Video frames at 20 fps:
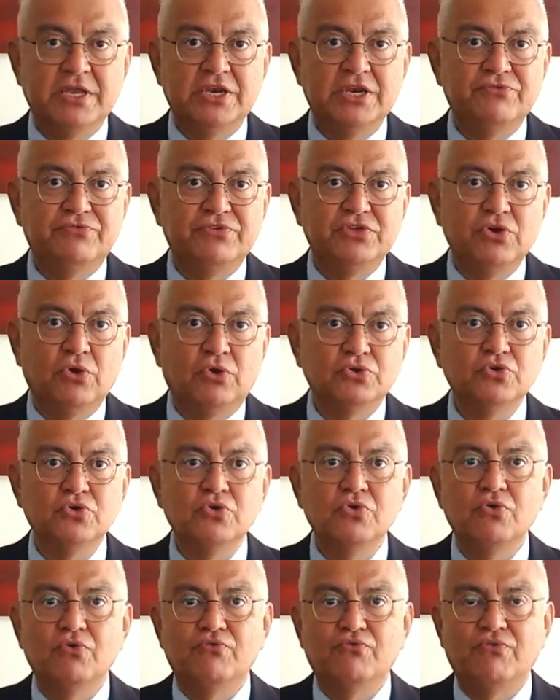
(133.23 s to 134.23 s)
Nifty
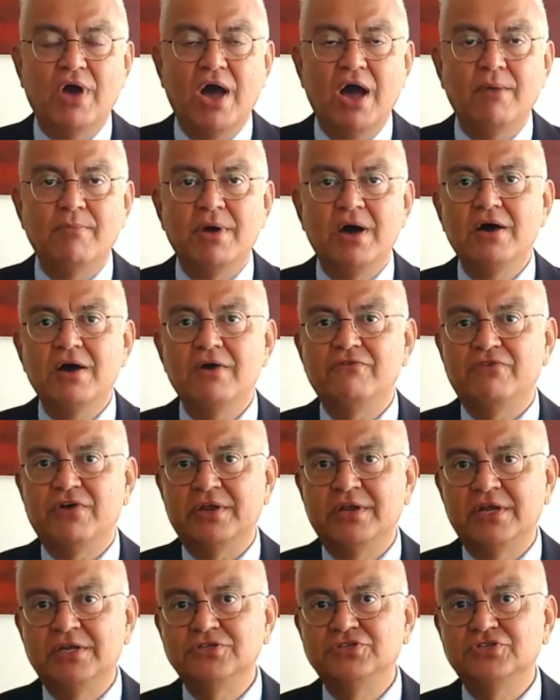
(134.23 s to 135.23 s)
Auto, Pharma,
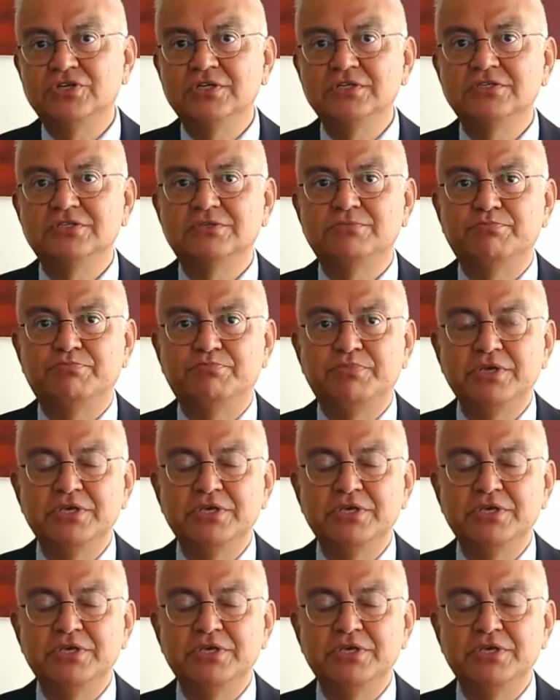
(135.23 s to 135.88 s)
Financials,